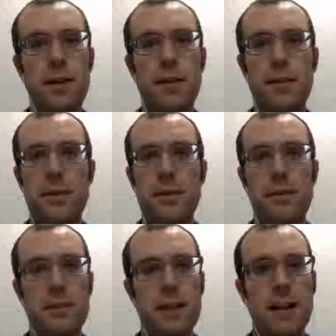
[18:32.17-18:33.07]

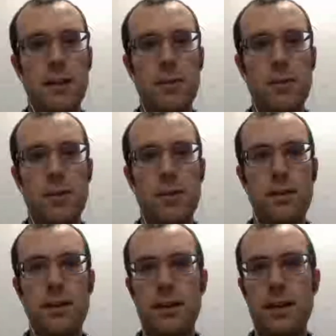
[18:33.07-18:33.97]
definition of exactly what
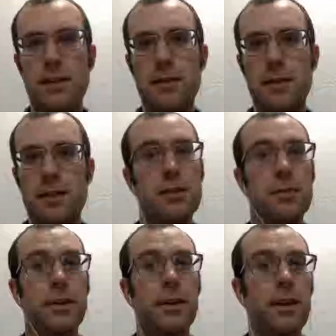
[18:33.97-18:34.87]

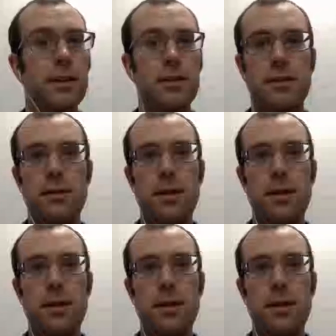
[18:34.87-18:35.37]
accessibility is,